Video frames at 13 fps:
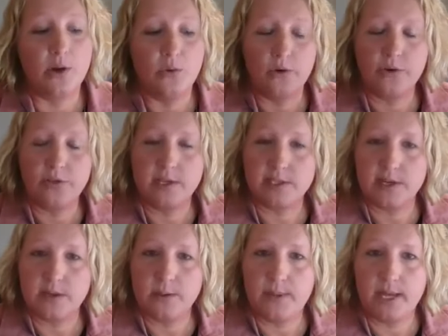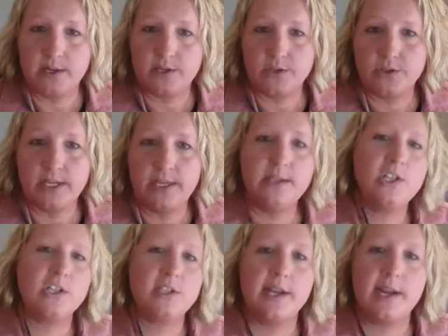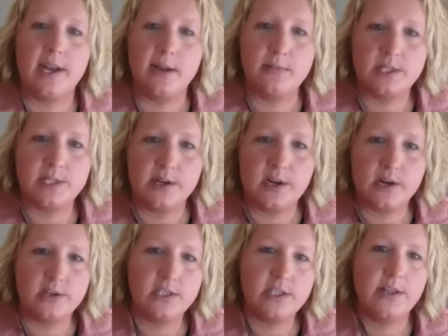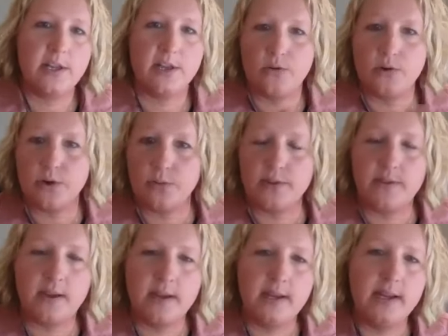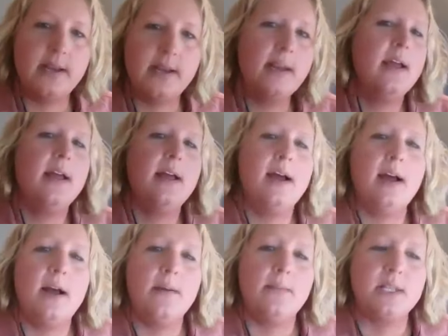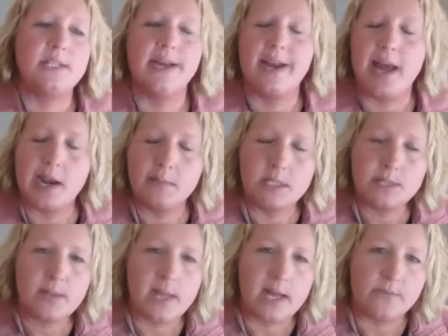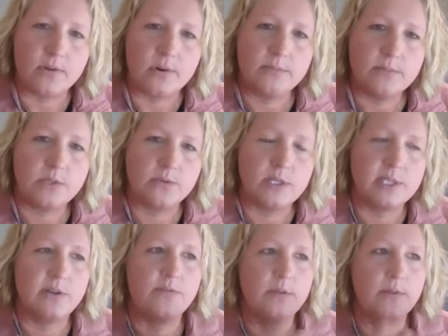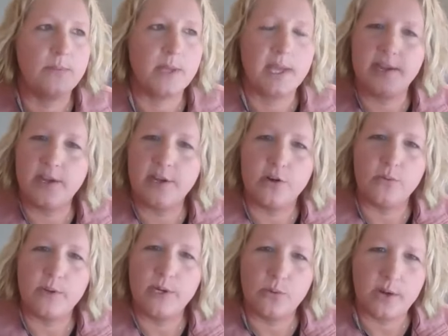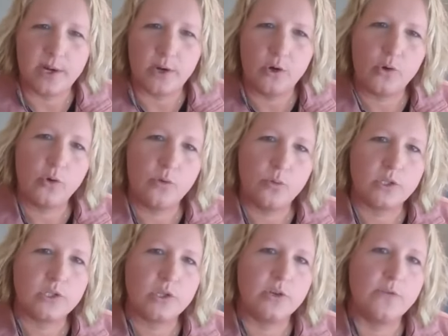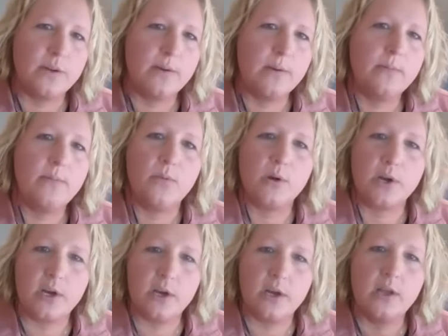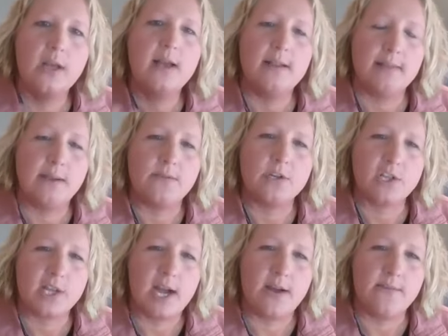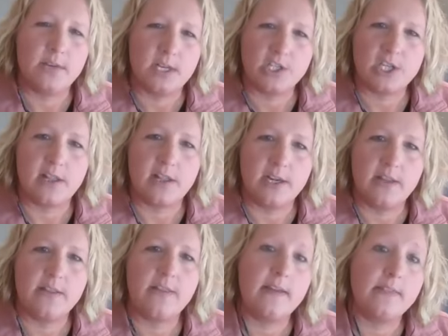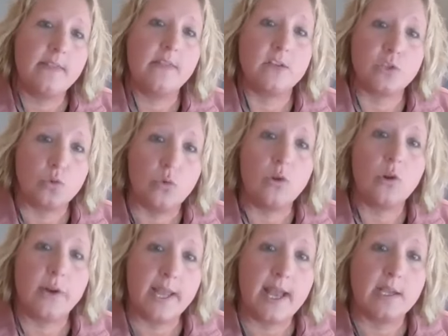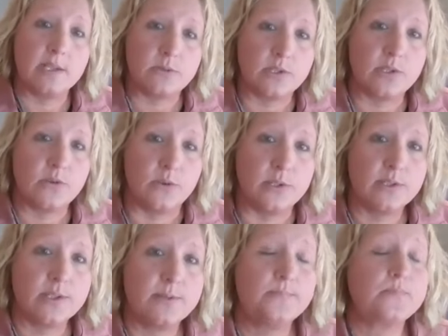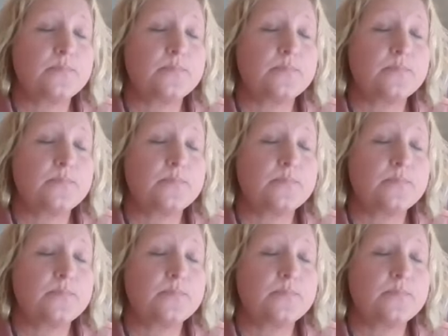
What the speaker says: order things out of the pantry, just like an Amazon cart. They can order what they need. It's an anonymous platform. So we said from the beginning, no, we don't want to know who we're serving, but we're going to leverage the confidentiality that the school already has with students.